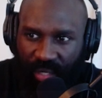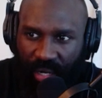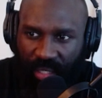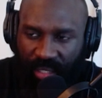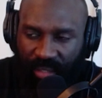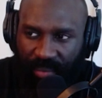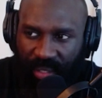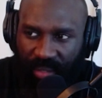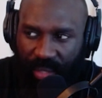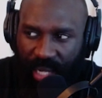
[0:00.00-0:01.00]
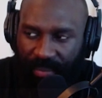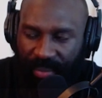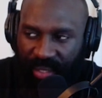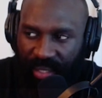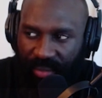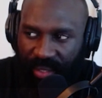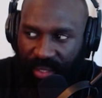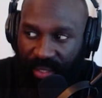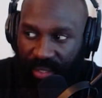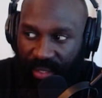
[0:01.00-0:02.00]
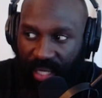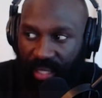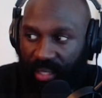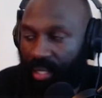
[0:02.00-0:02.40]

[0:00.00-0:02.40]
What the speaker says: the artists because what happens now is that